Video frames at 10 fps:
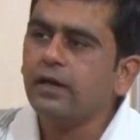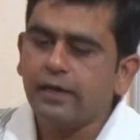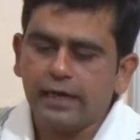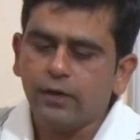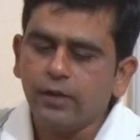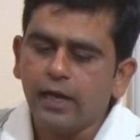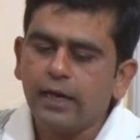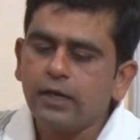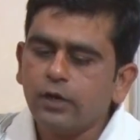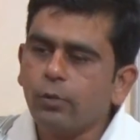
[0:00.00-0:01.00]
write down
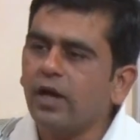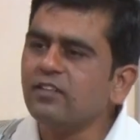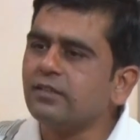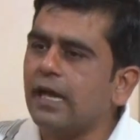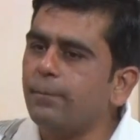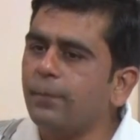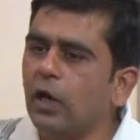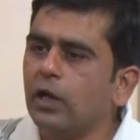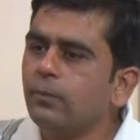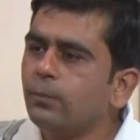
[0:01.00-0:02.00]
here, noise
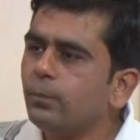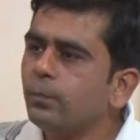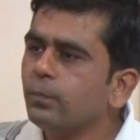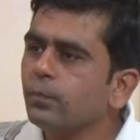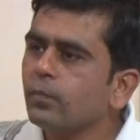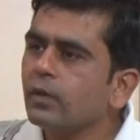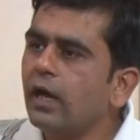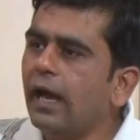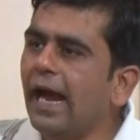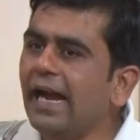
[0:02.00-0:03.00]
sample
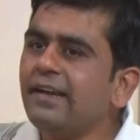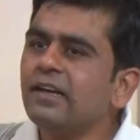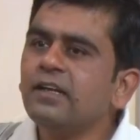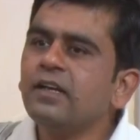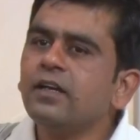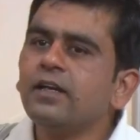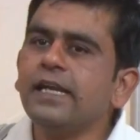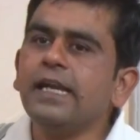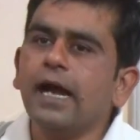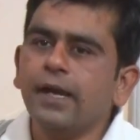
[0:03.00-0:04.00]
at Ti.